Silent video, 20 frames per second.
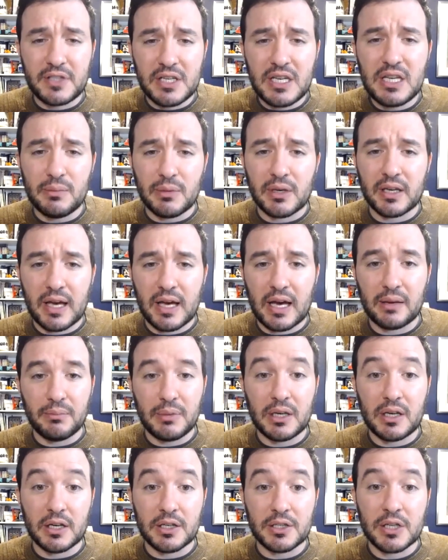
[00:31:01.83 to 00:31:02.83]
team again
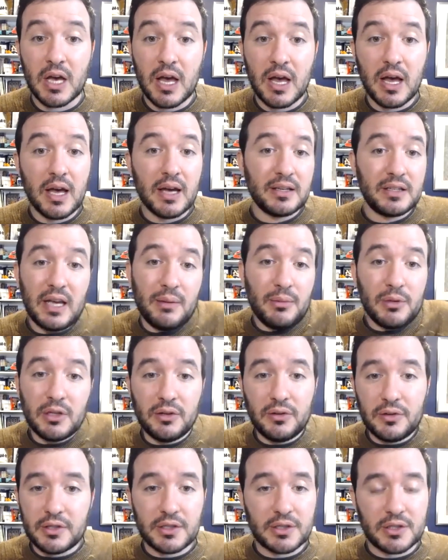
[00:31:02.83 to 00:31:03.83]
because Damian
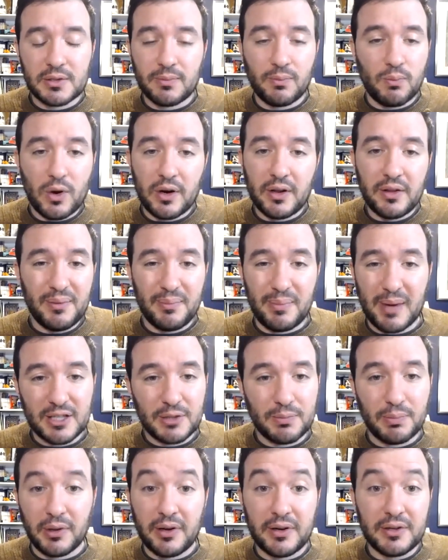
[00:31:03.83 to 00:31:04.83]
Lillard is one of the
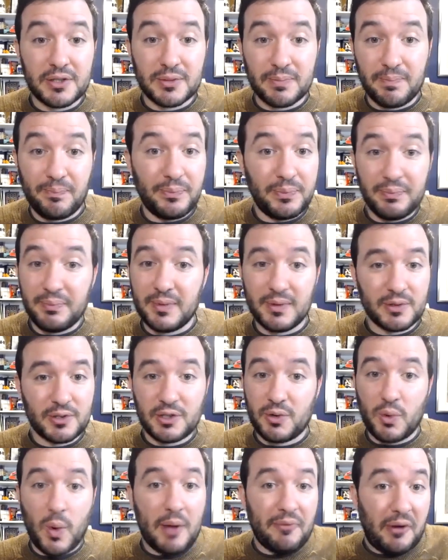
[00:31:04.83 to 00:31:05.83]
best players,
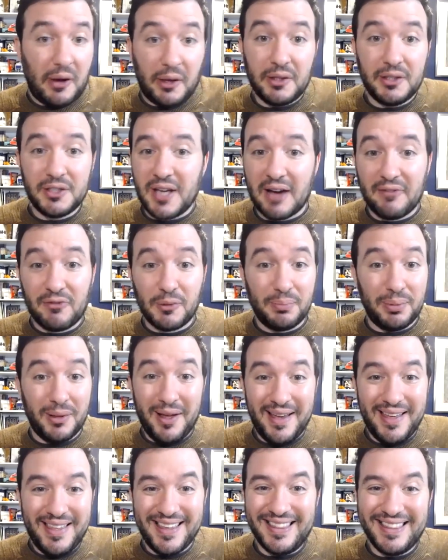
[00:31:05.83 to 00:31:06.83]
quite frankly, to ever
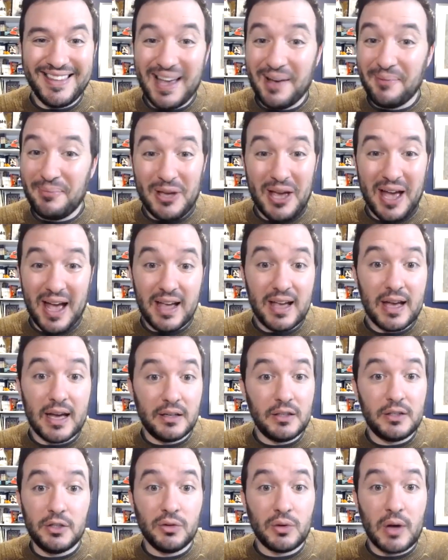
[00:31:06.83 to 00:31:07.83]
play in the NBA.
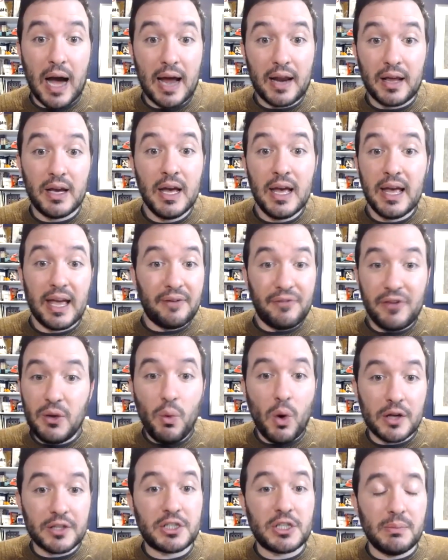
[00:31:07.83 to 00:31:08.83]
And you gotta, if he
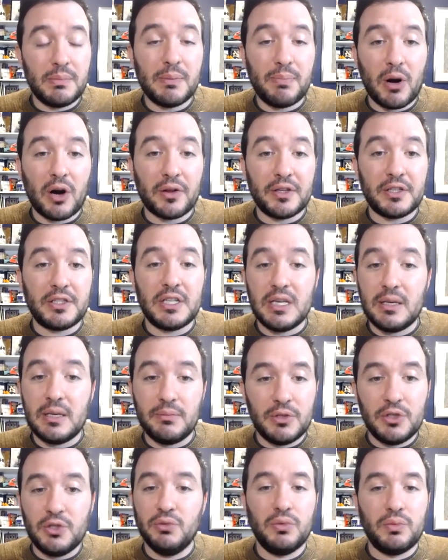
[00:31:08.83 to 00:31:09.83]
wants to be part of the team,
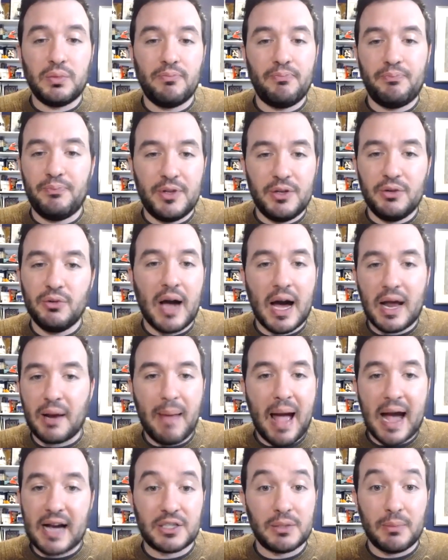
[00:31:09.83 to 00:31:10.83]
you you gotta
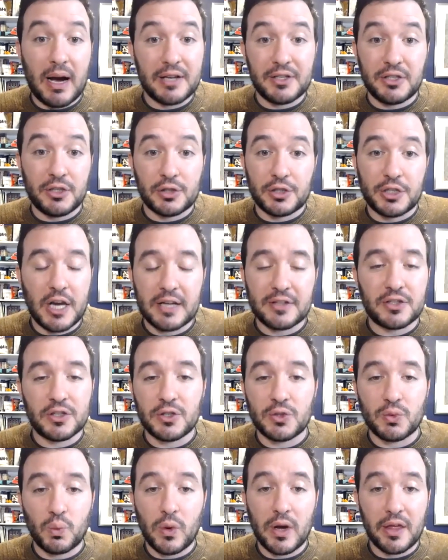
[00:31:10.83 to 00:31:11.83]
maximize your
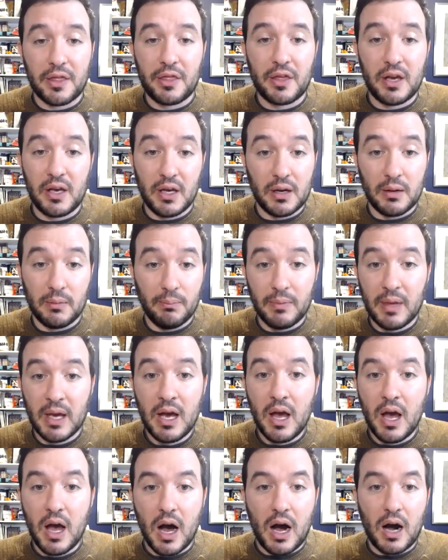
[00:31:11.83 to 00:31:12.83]
chances with him.
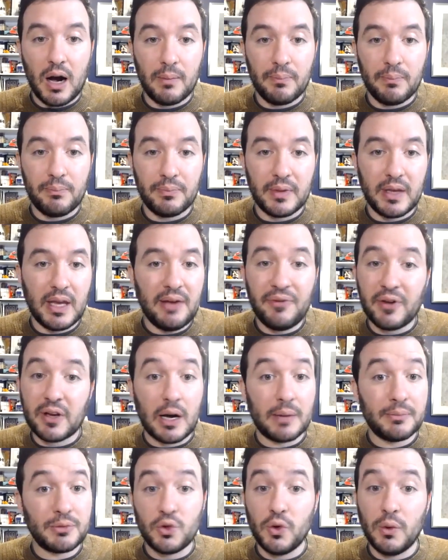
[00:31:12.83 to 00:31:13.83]
Um, if it
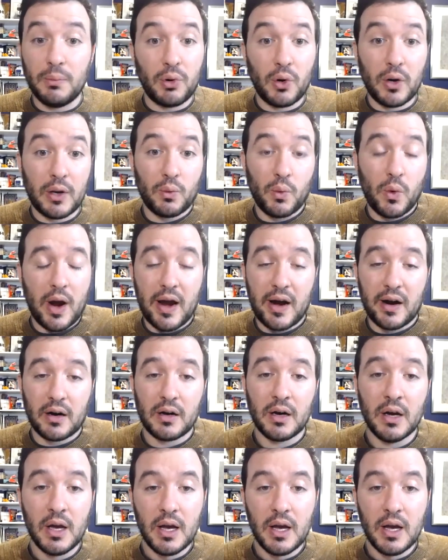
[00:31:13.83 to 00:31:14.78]
comes to a point where